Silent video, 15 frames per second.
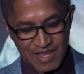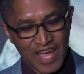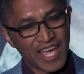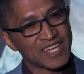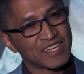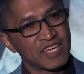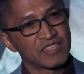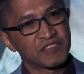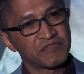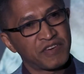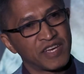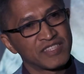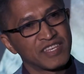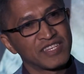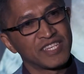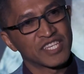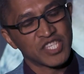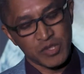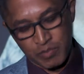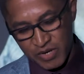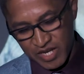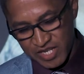I can't find any
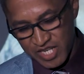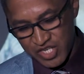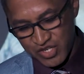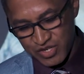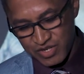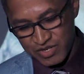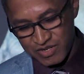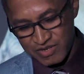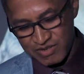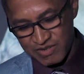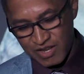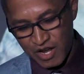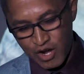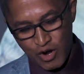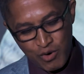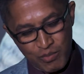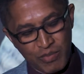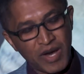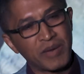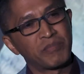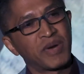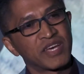explanation how
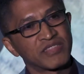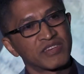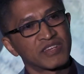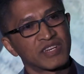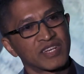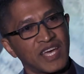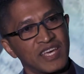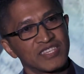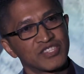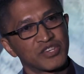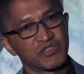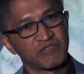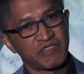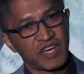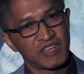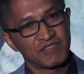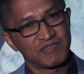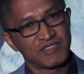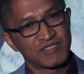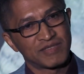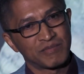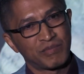my mother and I
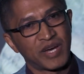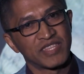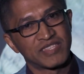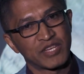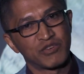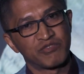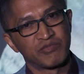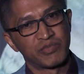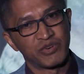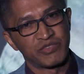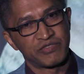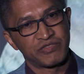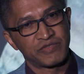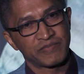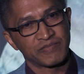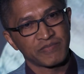survived my day of birth.